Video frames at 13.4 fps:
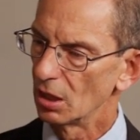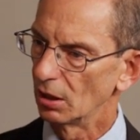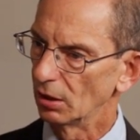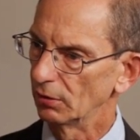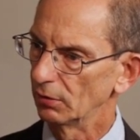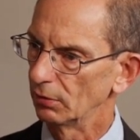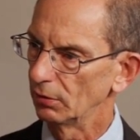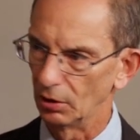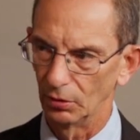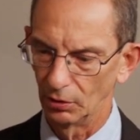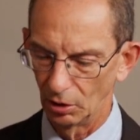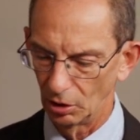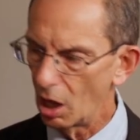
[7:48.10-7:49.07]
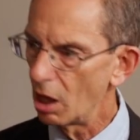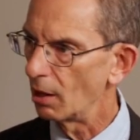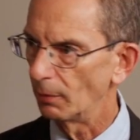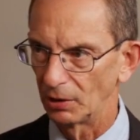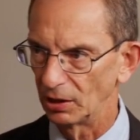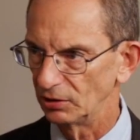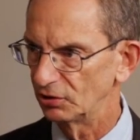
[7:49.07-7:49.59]
Uh, you know, the law
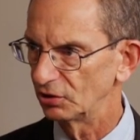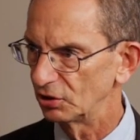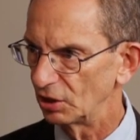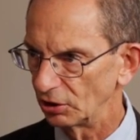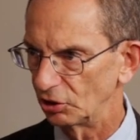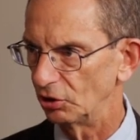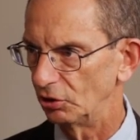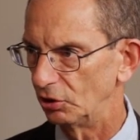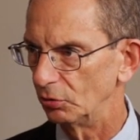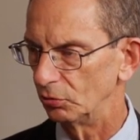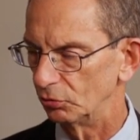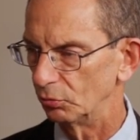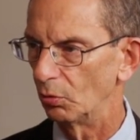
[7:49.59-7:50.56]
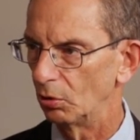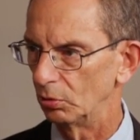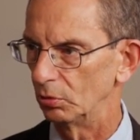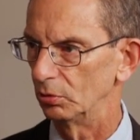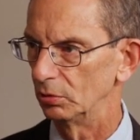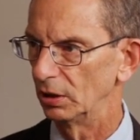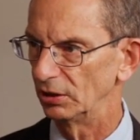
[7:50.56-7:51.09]
plays such a huge
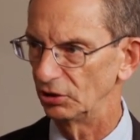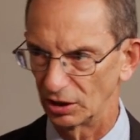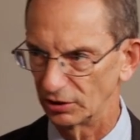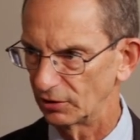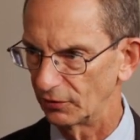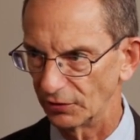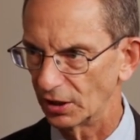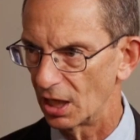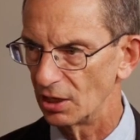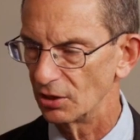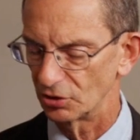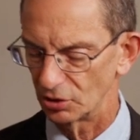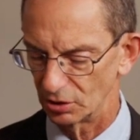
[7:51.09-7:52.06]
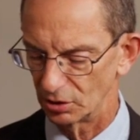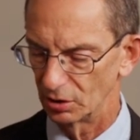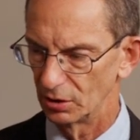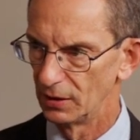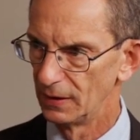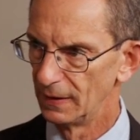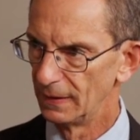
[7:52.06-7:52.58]
role in justification.
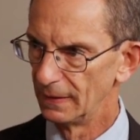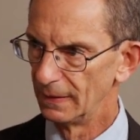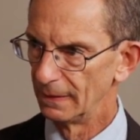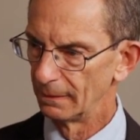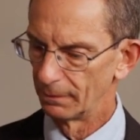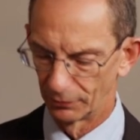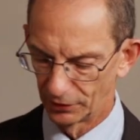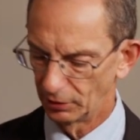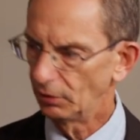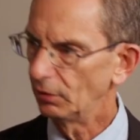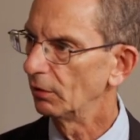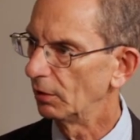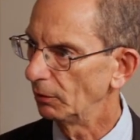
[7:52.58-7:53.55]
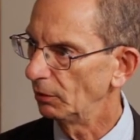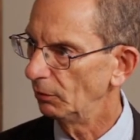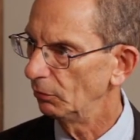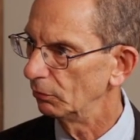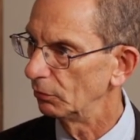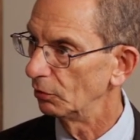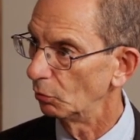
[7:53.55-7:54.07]
The the
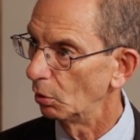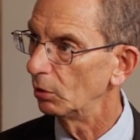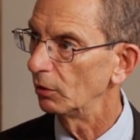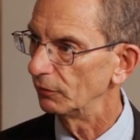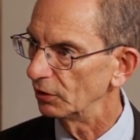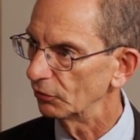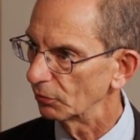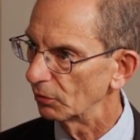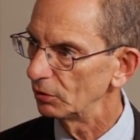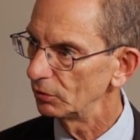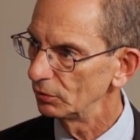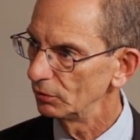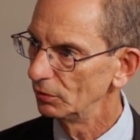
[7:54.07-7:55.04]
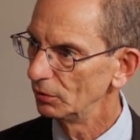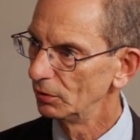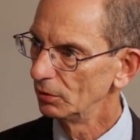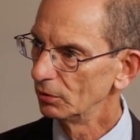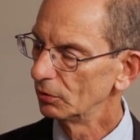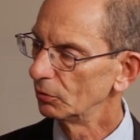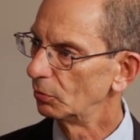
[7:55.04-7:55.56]
the role of Israel,
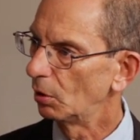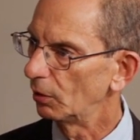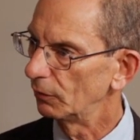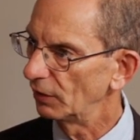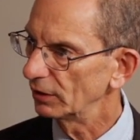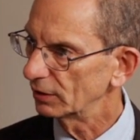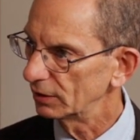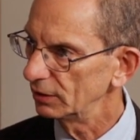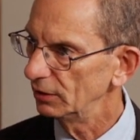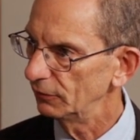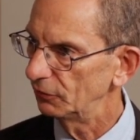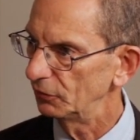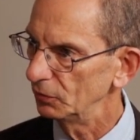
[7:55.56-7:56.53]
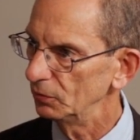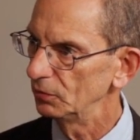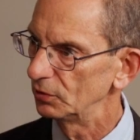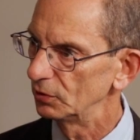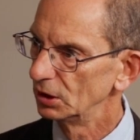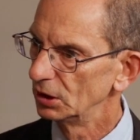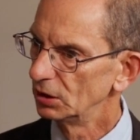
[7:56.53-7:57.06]
the role of unclean
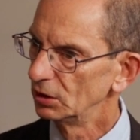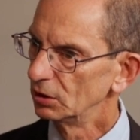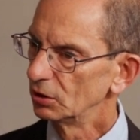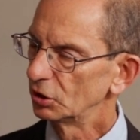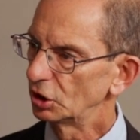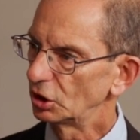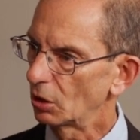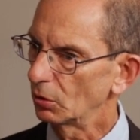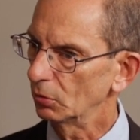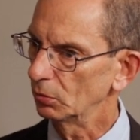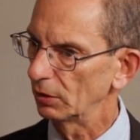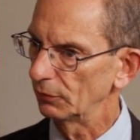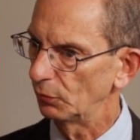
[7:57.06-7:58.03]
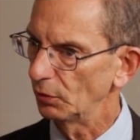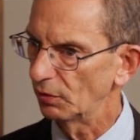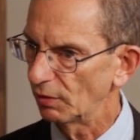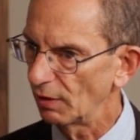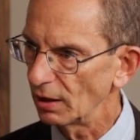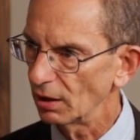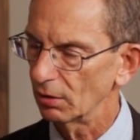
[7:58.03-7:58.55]
foods. So if we
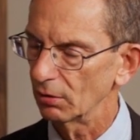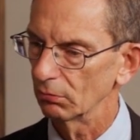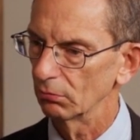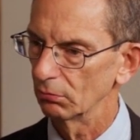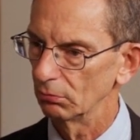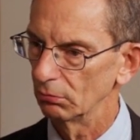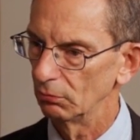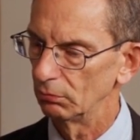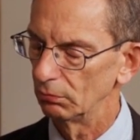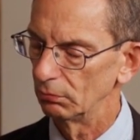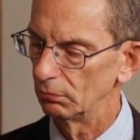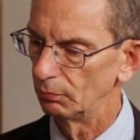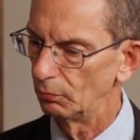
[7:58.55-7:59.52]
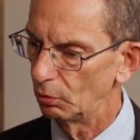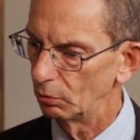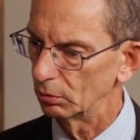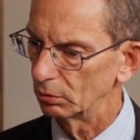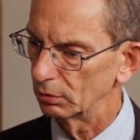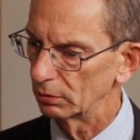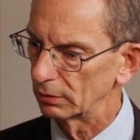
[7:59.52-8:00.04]
think
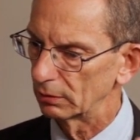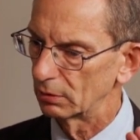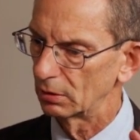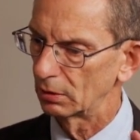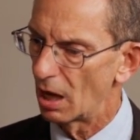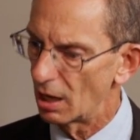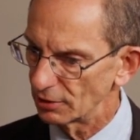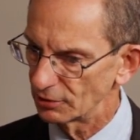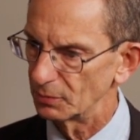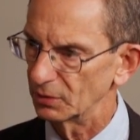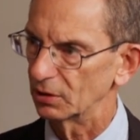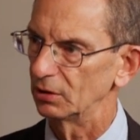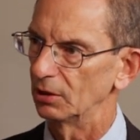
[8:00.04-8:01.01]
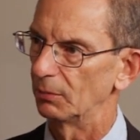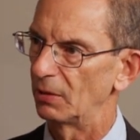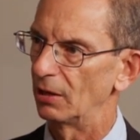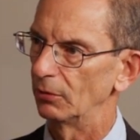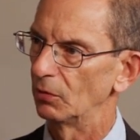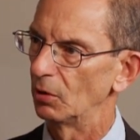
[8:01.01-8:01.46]
more cosmically about